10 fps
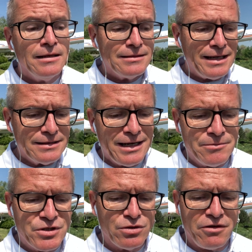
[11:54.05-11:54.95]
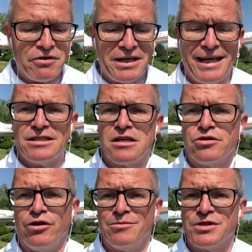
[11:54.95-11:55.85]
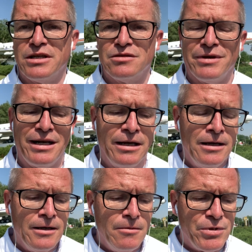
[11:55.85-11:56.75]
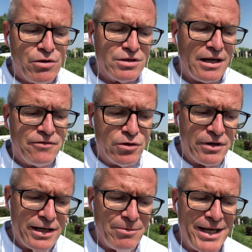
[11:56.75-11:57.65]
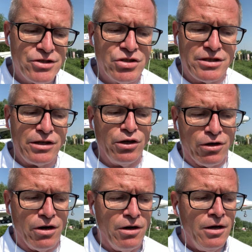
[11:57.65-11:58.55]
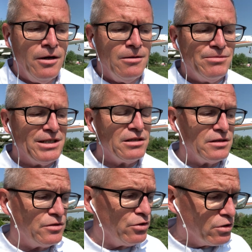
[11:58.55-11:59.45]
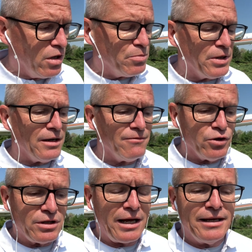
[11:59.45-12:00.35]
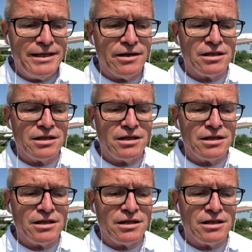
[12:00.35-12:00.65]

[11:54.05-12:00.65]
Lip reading: That comes to the financial terms as well, because I've already mentioned the euro. But as Europe, what I hear